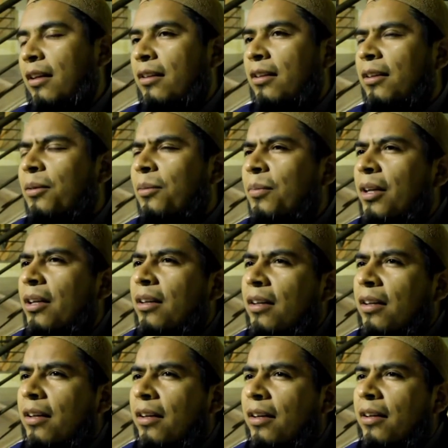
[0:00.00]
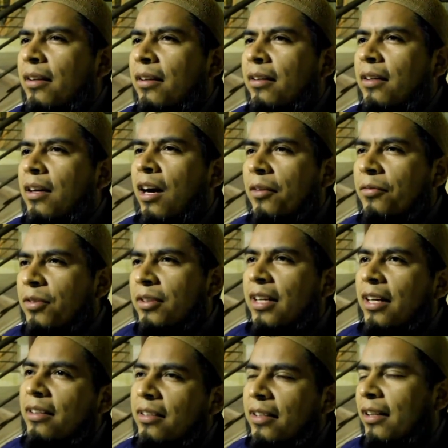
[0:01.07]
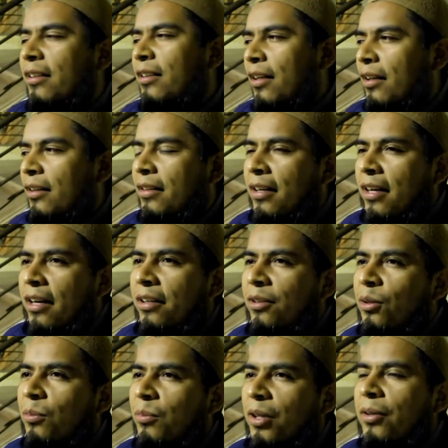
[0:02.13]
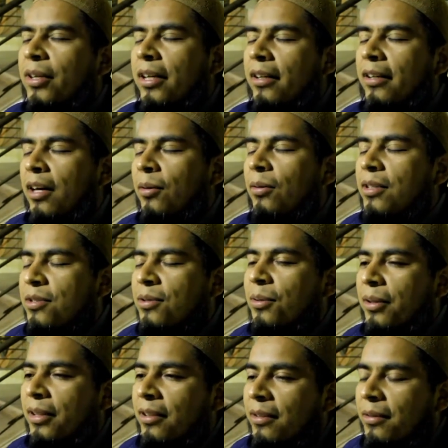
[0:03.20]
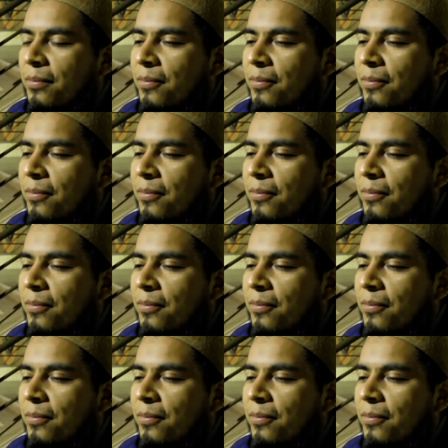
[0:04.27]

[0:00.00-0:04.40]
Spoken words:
him. And after that, the guy, he told me, okay, now let's go eat.